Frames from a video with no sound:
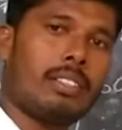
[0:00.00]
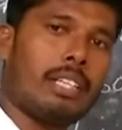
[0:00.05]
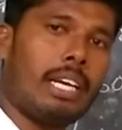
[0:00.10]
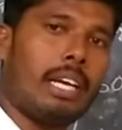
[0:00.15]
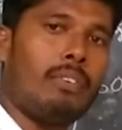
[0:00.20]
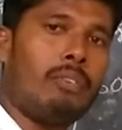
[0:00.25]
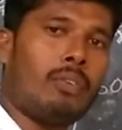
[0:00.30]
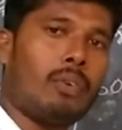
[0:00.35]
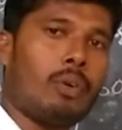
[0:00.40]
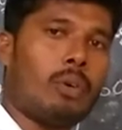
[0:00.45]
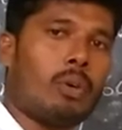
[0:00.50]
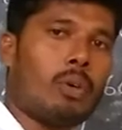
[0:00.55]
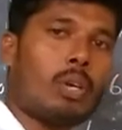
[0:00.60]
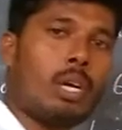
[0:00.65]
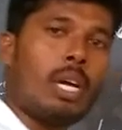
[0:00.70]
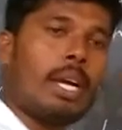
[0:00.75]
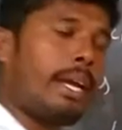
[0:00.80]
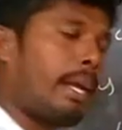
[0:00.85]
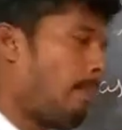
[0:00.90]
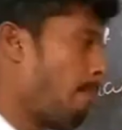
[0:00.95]
Therefore,
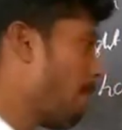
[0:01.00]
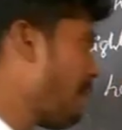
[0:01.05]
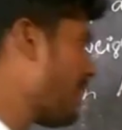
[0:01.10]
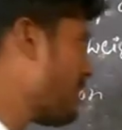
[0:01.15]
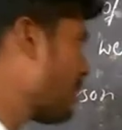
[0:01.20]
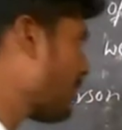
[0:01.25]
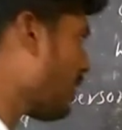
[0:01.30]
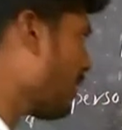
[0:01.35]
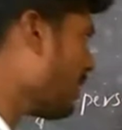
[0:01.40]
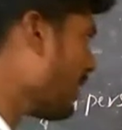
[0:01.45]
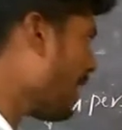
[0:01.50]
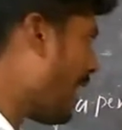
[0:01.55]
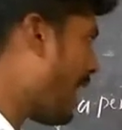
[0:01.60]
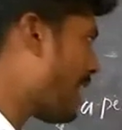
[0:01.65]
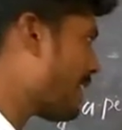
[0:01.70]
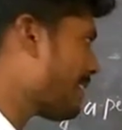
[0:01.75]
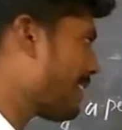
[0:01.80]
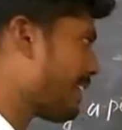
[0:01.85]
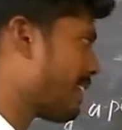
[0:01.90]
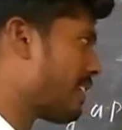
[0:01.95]
a person
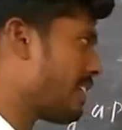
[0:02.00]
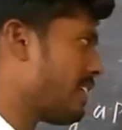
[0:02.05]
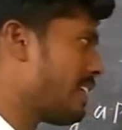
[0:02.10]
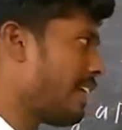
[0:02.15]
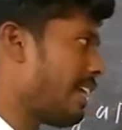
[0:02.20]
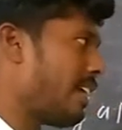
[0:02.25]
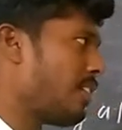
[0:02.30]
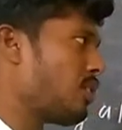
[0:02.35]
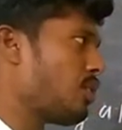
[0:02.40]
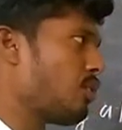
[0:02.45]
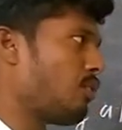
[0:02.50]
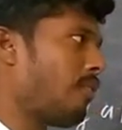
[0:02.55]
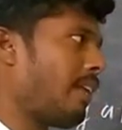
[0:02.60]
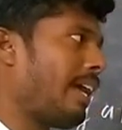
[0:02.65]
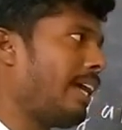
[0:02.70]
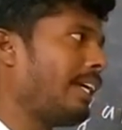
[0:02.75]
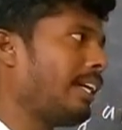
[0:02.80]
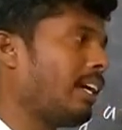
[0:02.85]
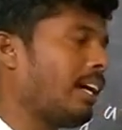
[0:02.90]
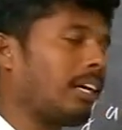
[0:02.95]
has 60 kg
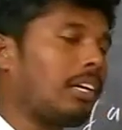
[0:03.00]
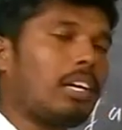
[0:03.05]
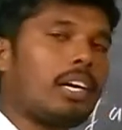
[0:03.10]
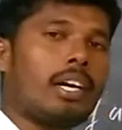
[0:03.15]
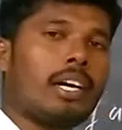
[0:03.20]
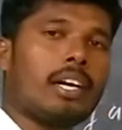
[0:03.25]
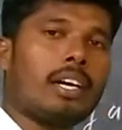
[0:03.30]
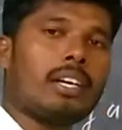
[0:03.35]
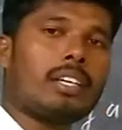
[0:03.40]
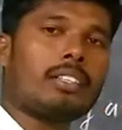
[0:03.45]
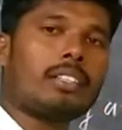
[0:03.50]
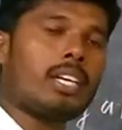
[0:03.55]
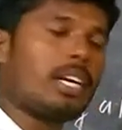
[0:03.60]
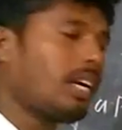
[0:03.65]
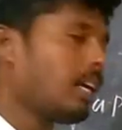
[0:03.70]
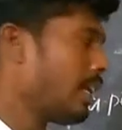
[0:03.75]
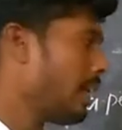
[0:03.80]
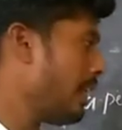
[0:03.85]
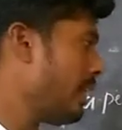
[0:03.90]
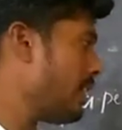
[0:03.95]
weight on earth,
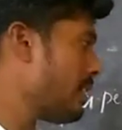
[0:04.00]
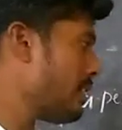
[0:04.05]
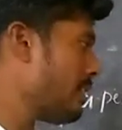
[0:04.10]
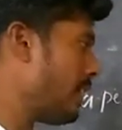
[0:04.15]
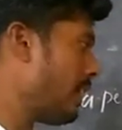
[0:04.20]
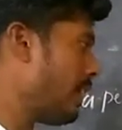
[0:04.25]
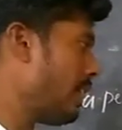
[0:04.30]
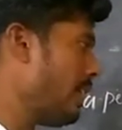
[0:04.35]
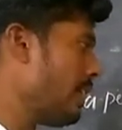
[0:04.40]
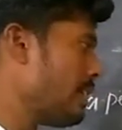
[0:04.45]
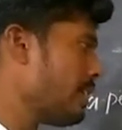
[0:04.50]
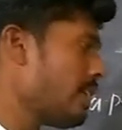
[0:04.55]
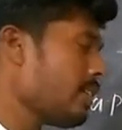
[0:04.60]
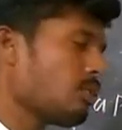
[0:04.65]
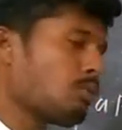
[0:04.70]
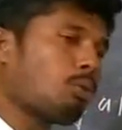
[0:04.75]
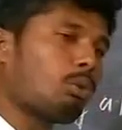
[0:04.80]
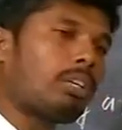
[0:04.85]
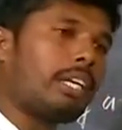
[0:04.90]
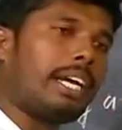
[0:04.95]
he decreases
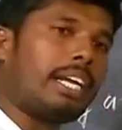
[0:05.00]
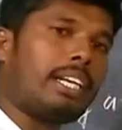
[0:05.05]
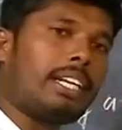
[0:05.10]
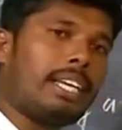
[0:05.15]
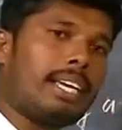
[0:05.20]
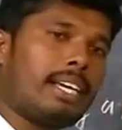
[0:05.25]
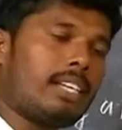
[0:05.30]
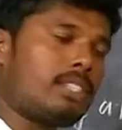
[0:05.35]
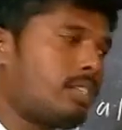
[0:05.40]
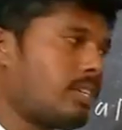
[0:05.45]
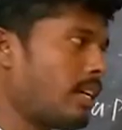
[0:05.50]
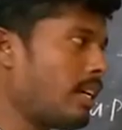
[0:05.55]
to 10 kg